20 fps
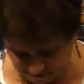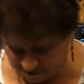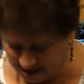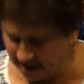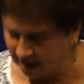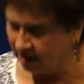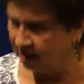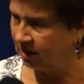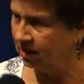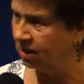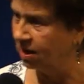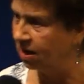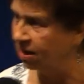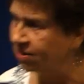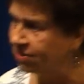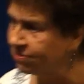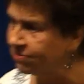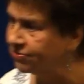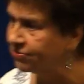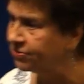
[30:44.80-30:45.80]
and
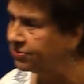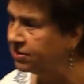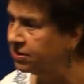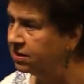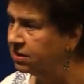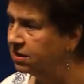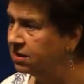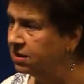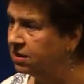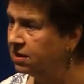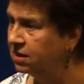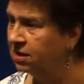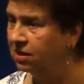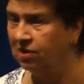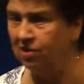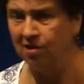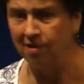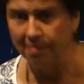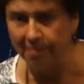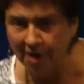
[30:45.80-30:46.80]
love.
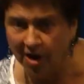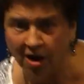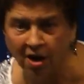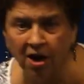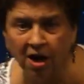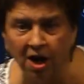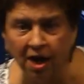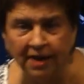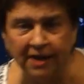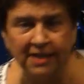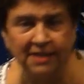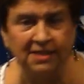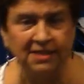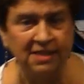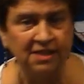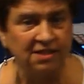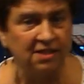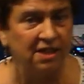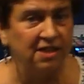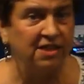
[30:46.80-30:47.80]
Come on, is
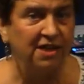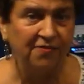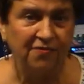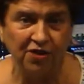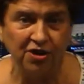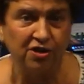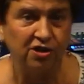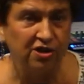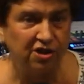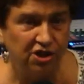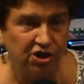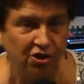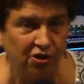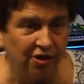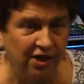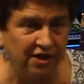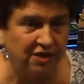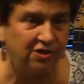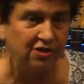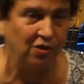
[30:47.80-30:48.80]
this a difficult
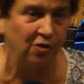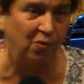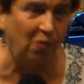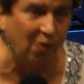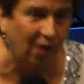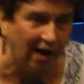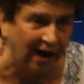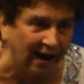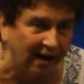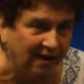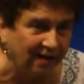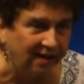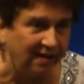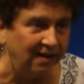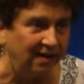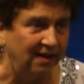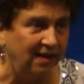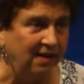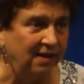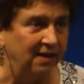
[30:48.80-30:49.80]
choice or what?
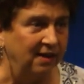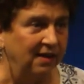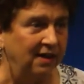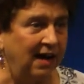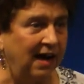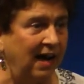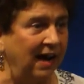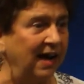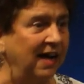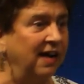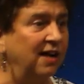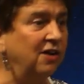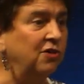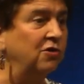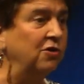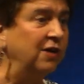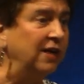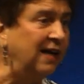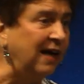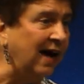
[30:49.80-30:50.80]

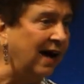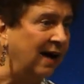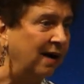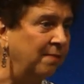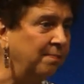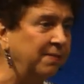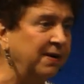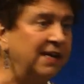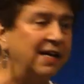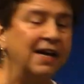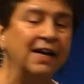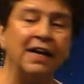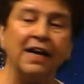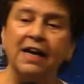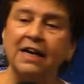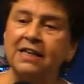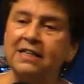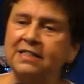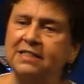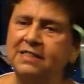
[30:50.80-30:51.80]
Hallelujah. But they got
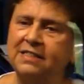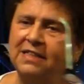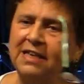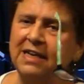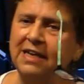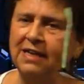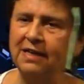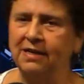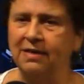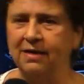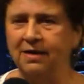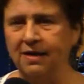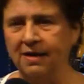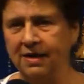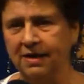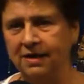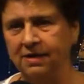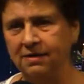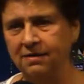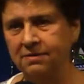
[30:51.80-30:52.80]
to see it,
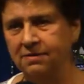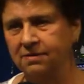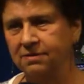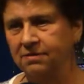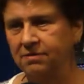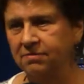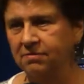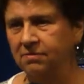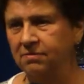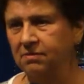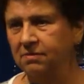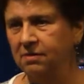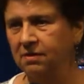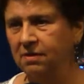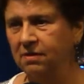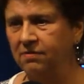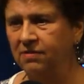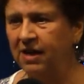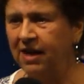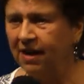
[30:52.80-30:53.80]
guys.
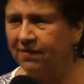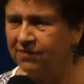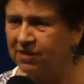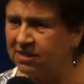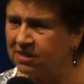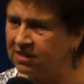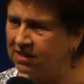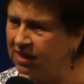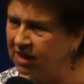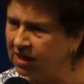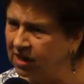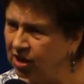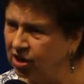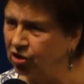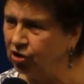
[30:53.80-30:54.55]
They have to see it in